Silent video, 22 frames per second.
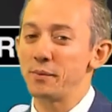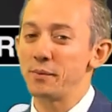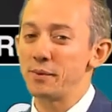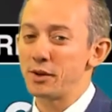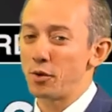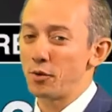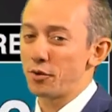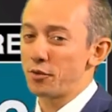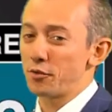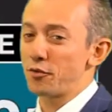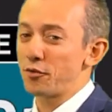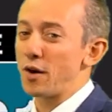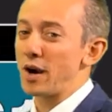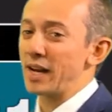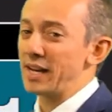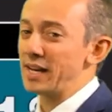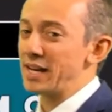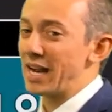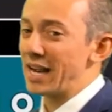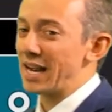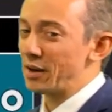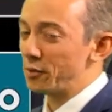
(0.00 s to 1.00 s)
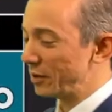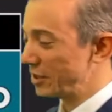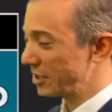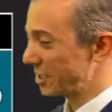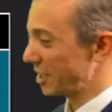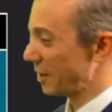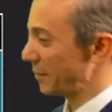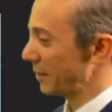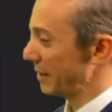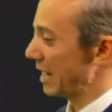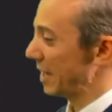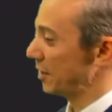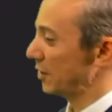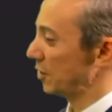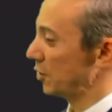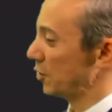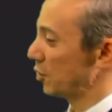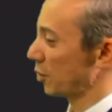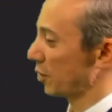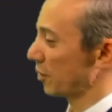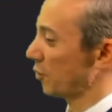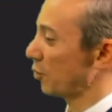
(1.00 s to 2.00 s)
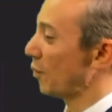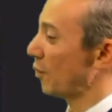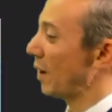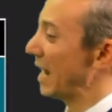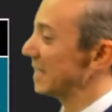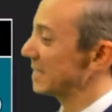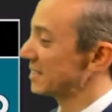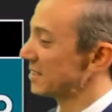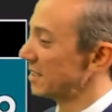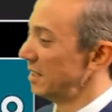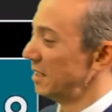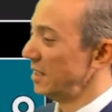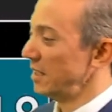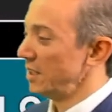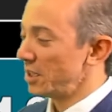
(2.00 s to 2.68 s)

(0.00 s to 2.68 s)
Then we go into Friday night, winds coming out of the northwest.